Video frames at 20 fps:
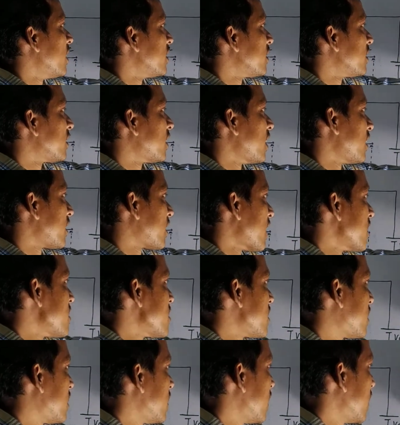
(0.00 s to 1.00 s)
The
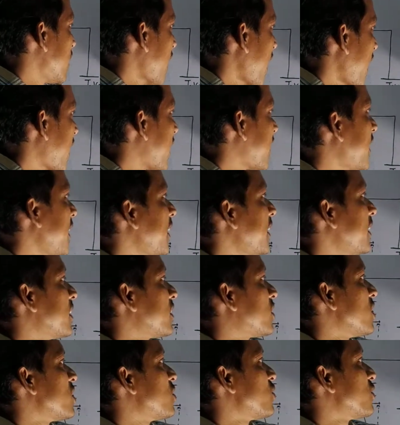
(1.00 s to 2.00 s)
transistor acting in the
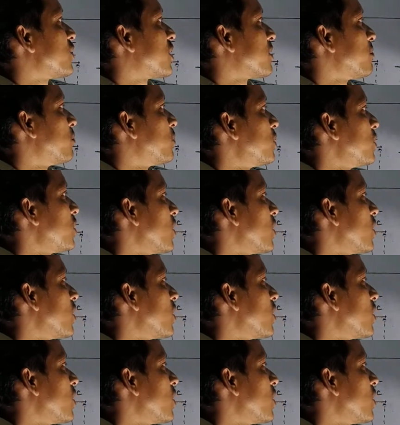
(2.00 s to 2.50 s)
saturation mode,